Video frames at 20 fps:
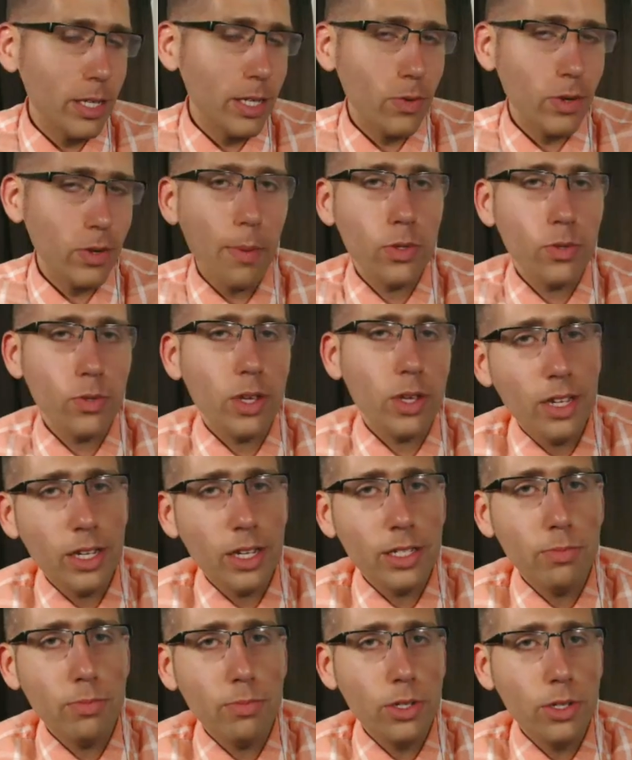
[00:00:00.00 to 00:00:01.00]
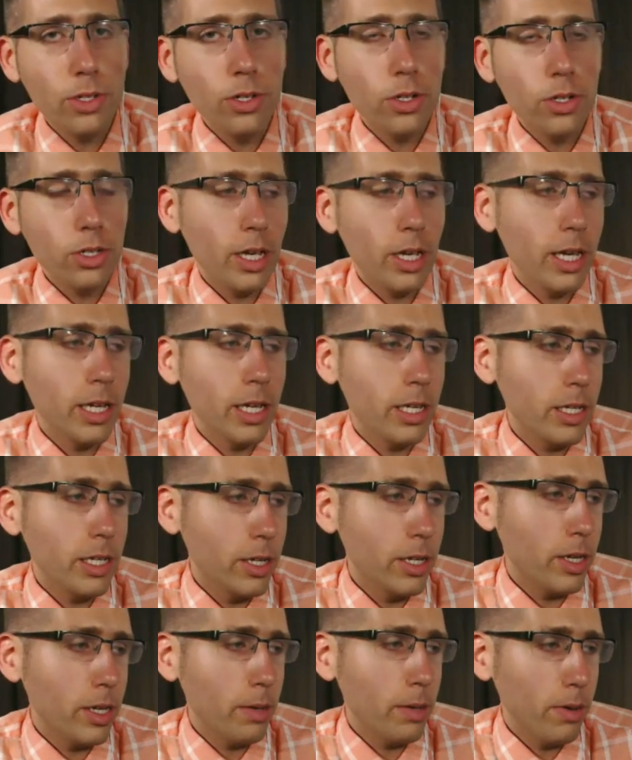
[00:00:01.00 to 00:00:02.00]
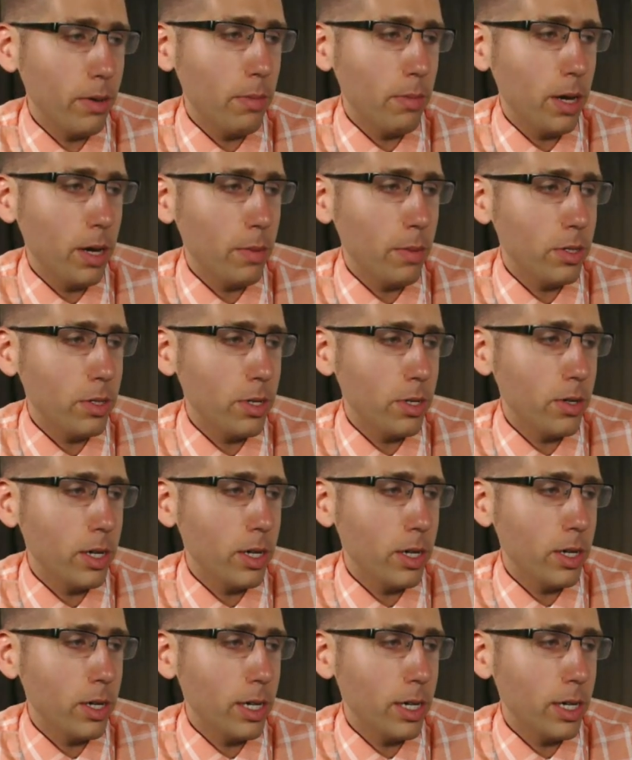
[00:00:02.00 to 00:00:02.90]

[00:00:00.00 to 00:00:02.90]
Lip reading: happens when you have Dustin do your site. You don't get pop-ups too, I guess.